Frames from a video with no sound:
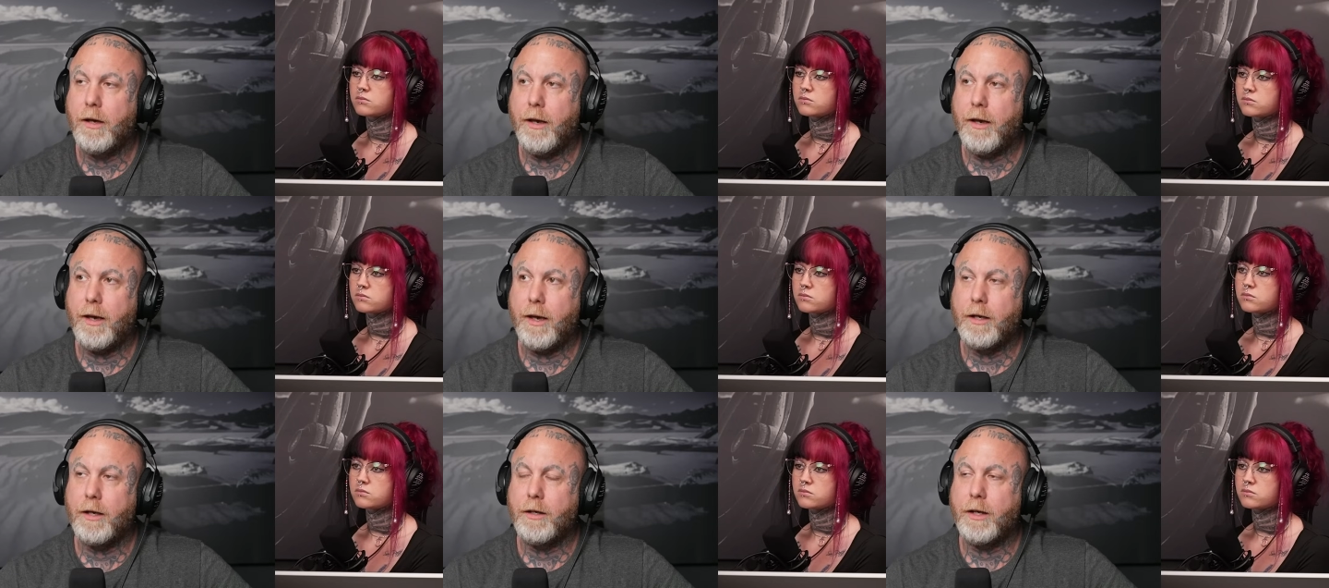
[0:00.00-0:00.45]

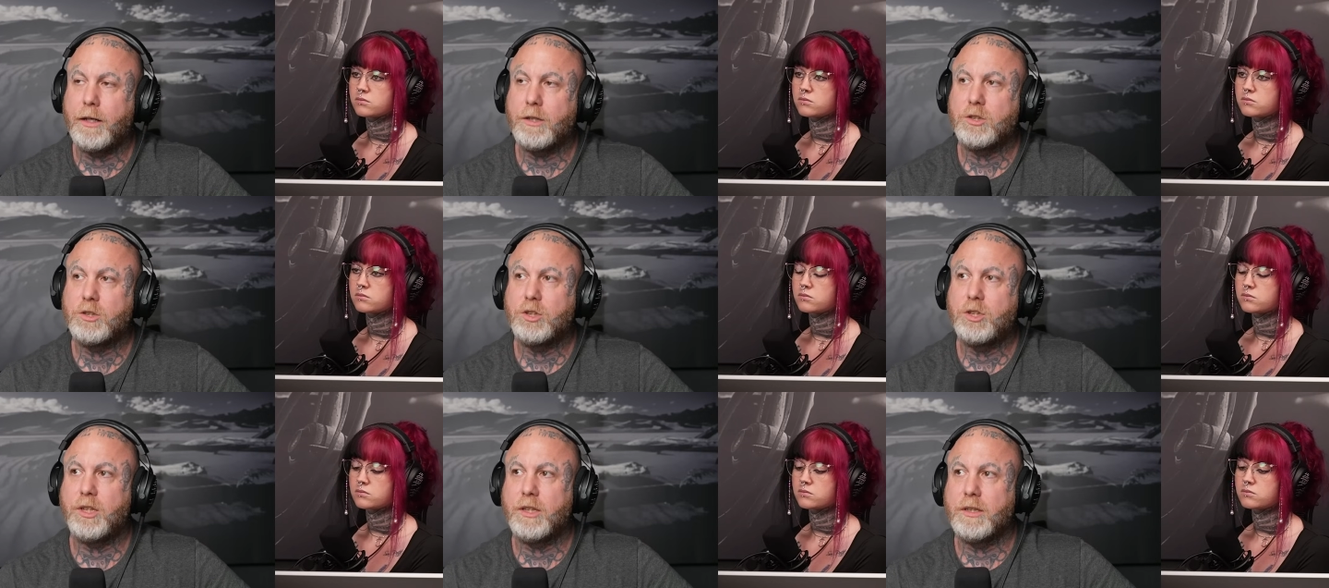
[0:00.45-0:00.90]
Speaker 1: And as
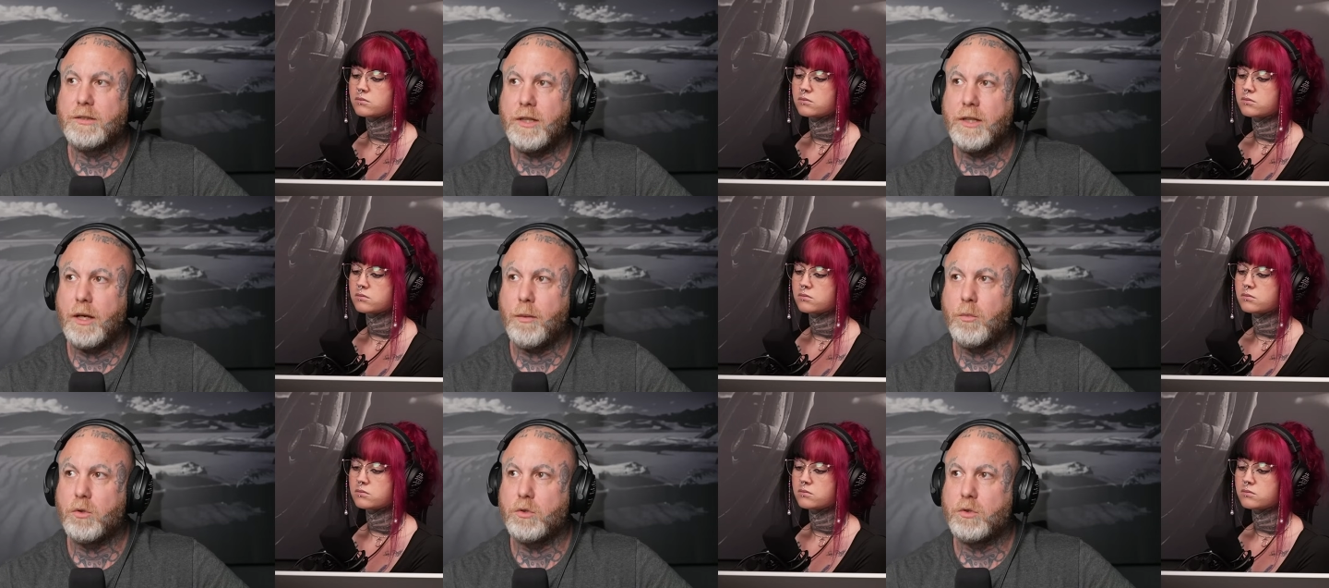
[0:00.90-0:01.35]
she is
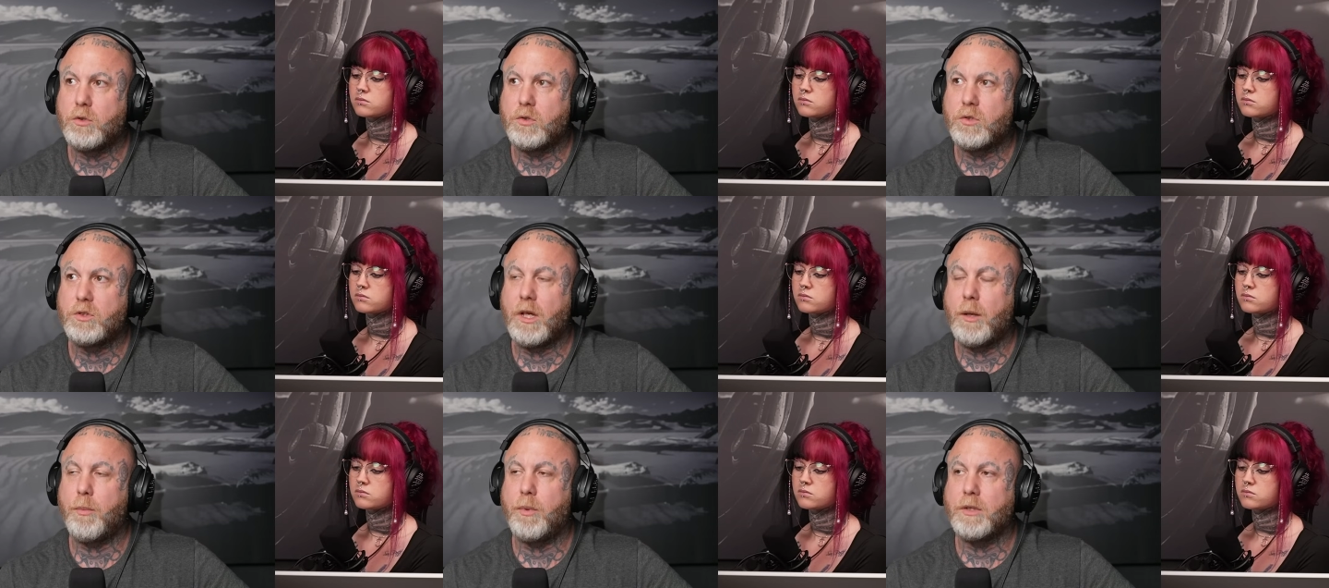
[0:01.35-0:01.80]
able to
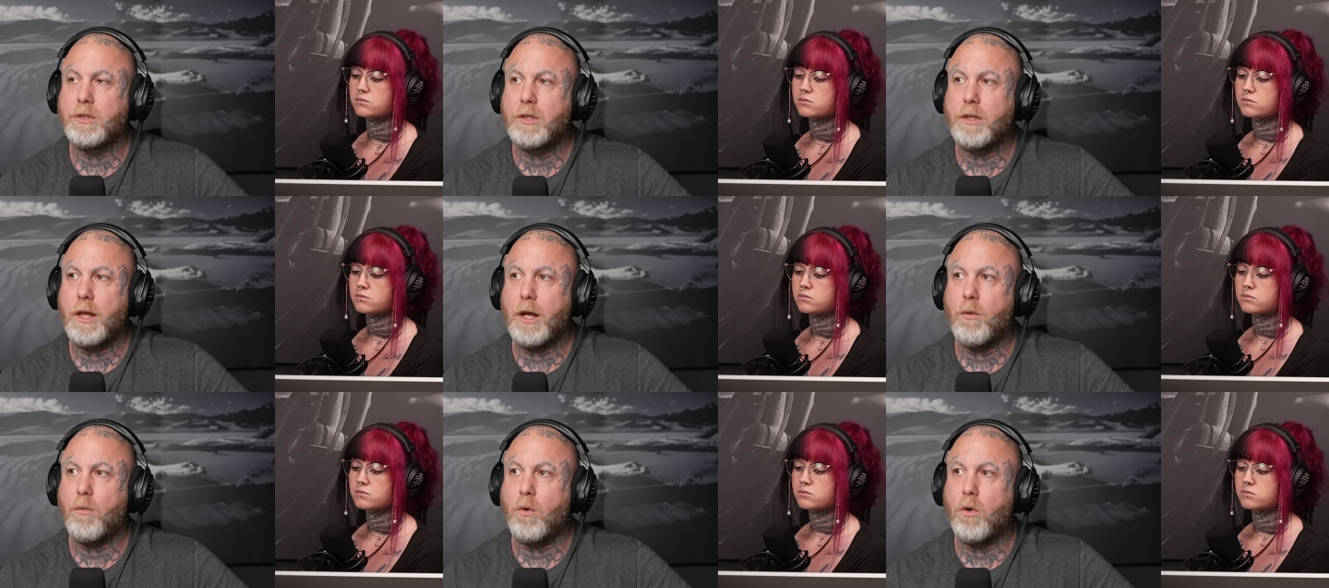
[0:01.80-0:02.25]
step
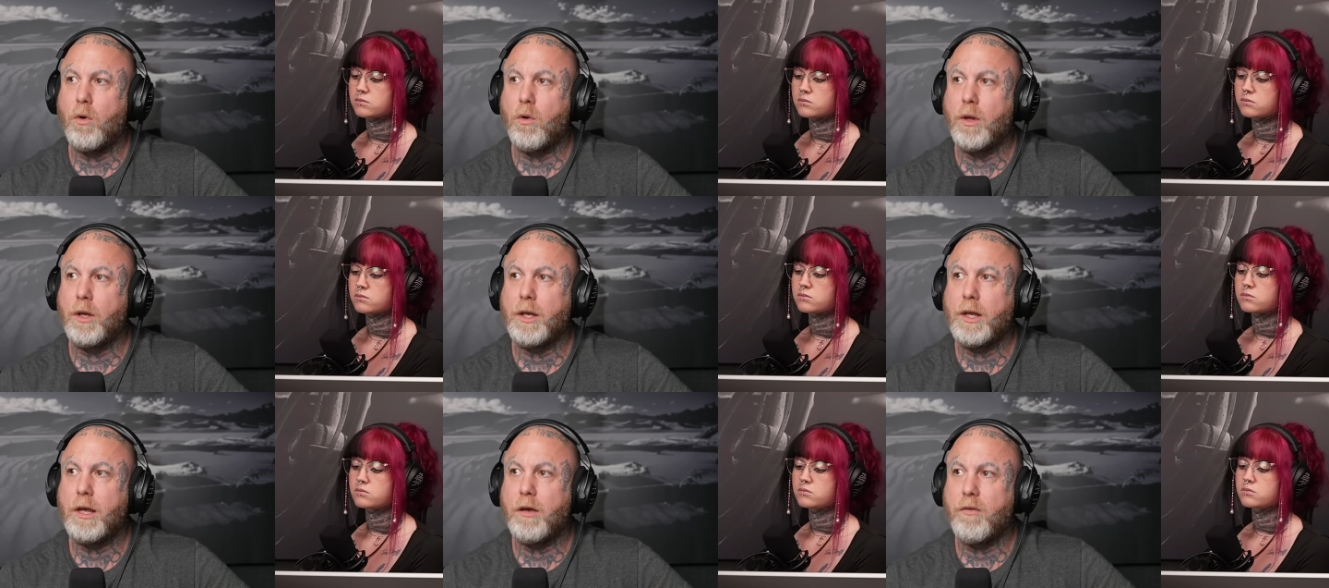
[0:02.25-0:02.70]
into that role
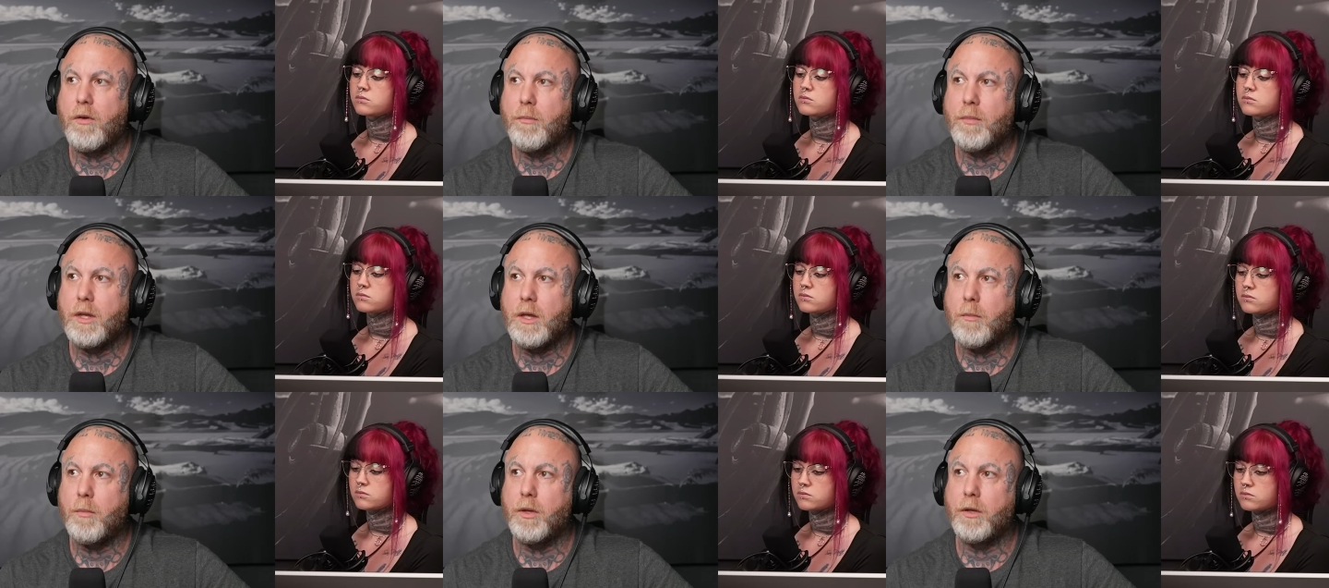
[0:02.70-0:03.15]
and give
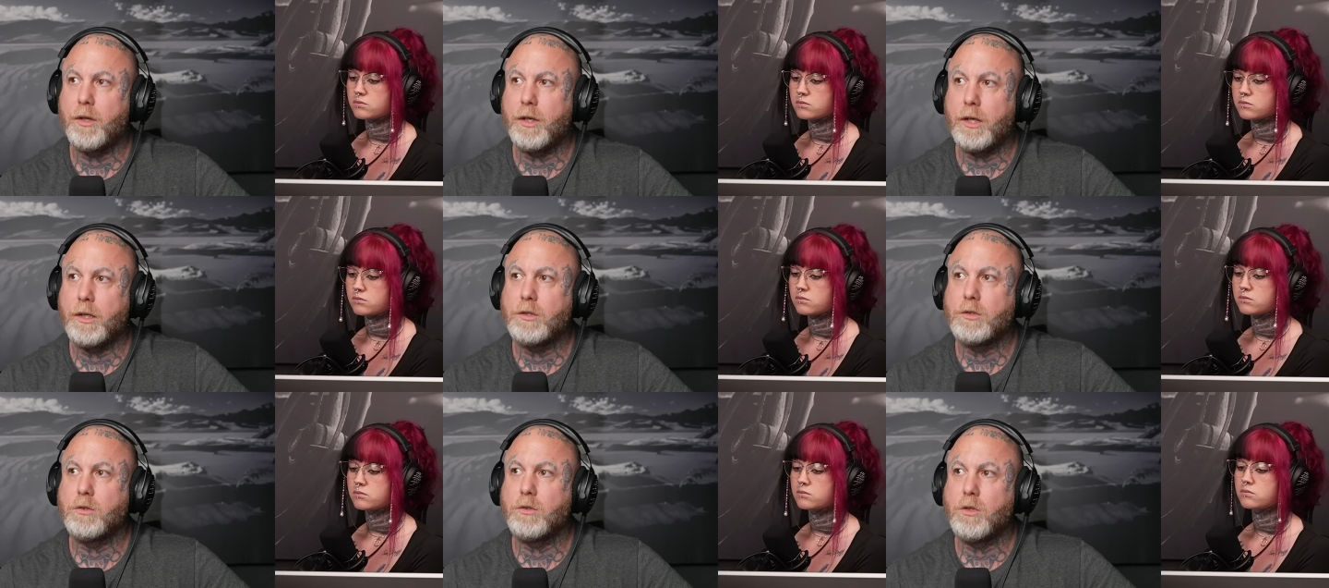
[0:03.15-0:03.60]
him the
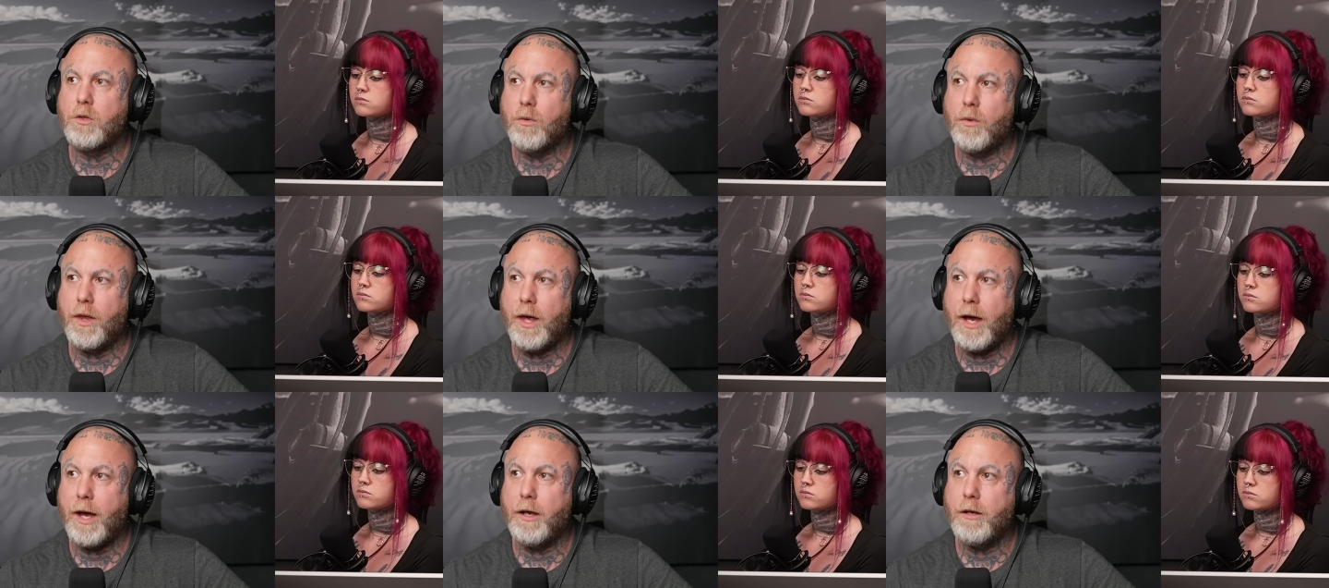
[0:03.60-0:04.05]
ability to do
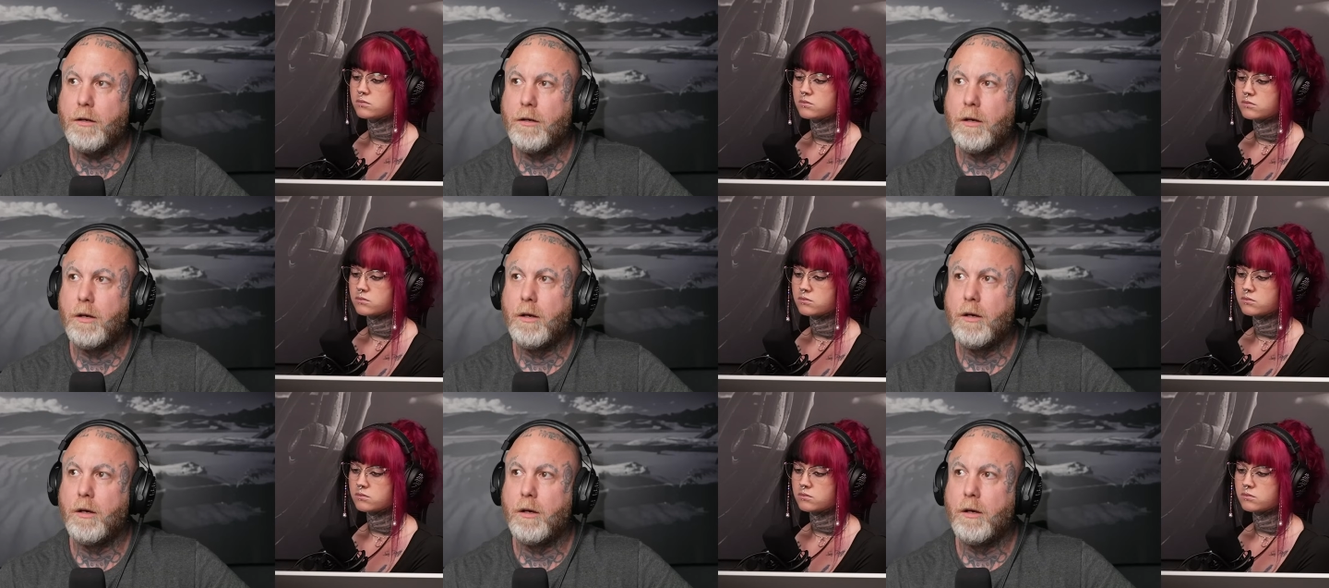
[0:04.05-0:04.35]
that,